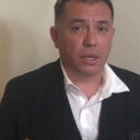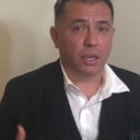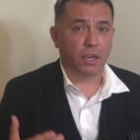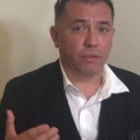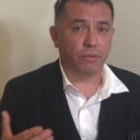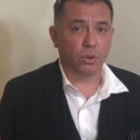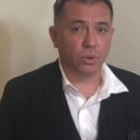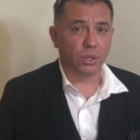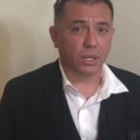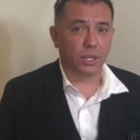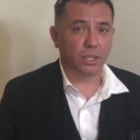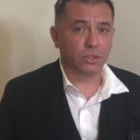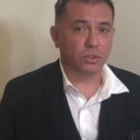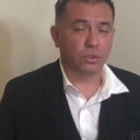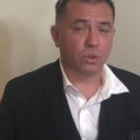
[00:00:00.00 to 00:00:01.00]
If you
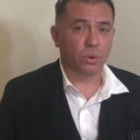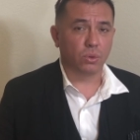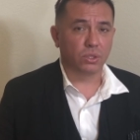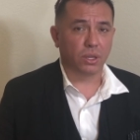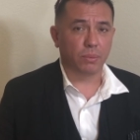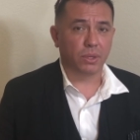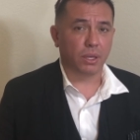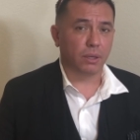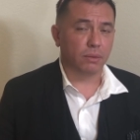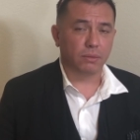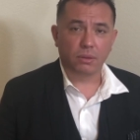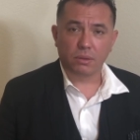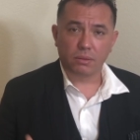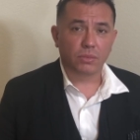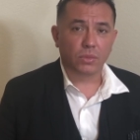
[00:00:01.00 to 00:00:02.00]
needed to know something,
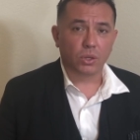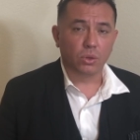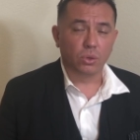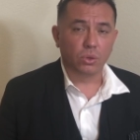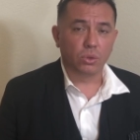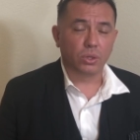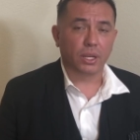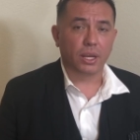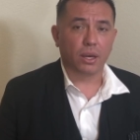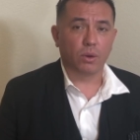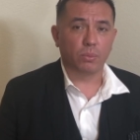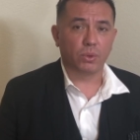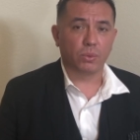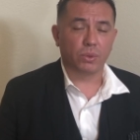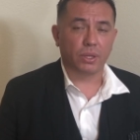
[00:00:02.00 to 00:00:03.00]
Google can
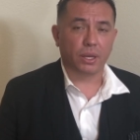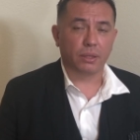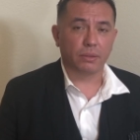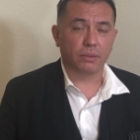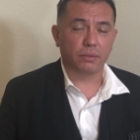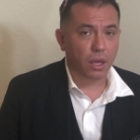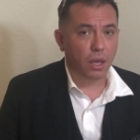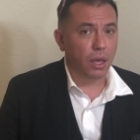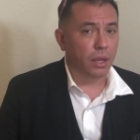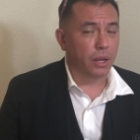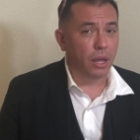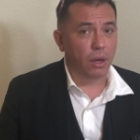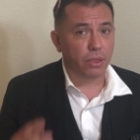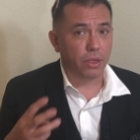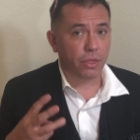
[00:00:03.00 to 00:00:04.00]
help you with that.
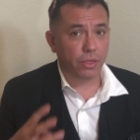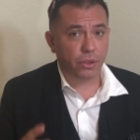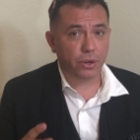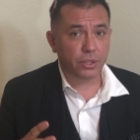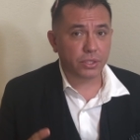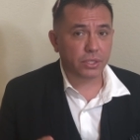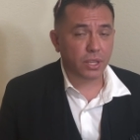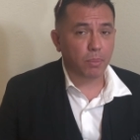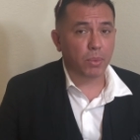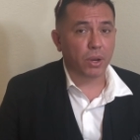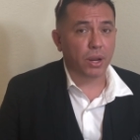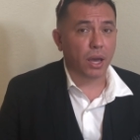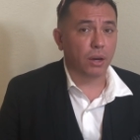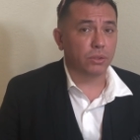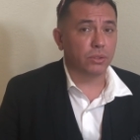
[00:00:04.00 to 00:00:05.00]
Now, the third step on
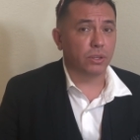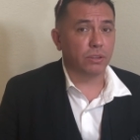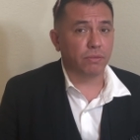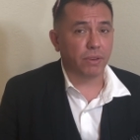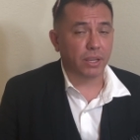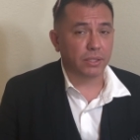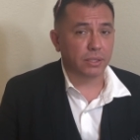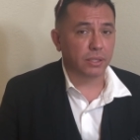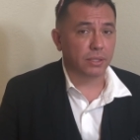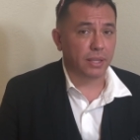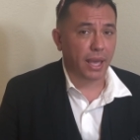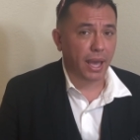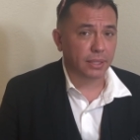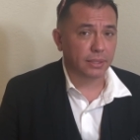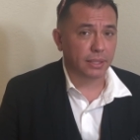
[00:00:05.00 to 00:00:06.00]
how to invest in
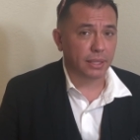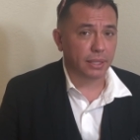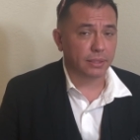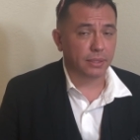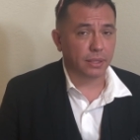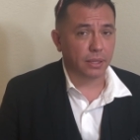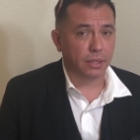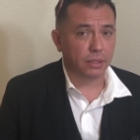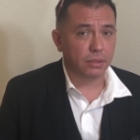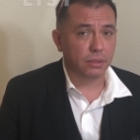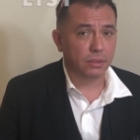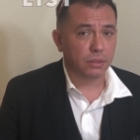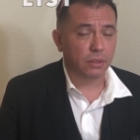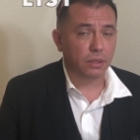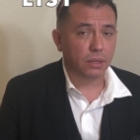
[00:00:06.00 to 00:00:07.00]
tax liens
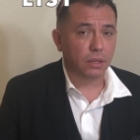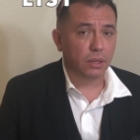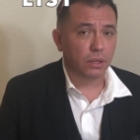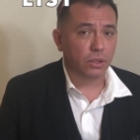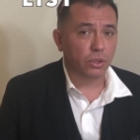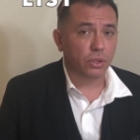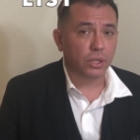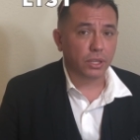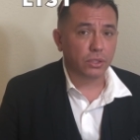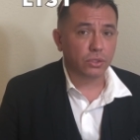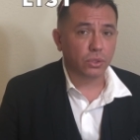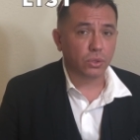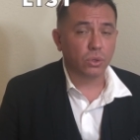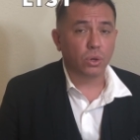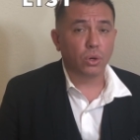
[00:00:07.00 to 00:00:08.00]
is you need
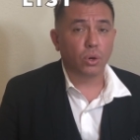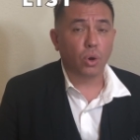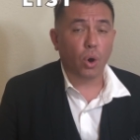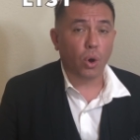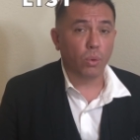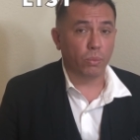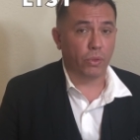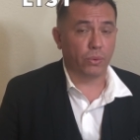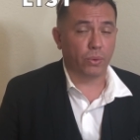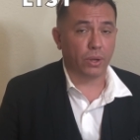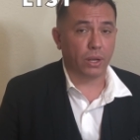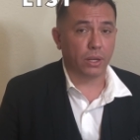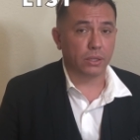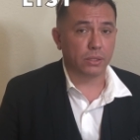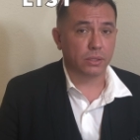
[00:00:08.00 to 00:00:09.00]
to comb through the
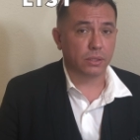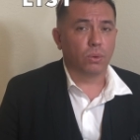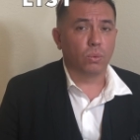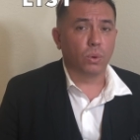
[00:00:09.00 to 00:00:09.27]
list.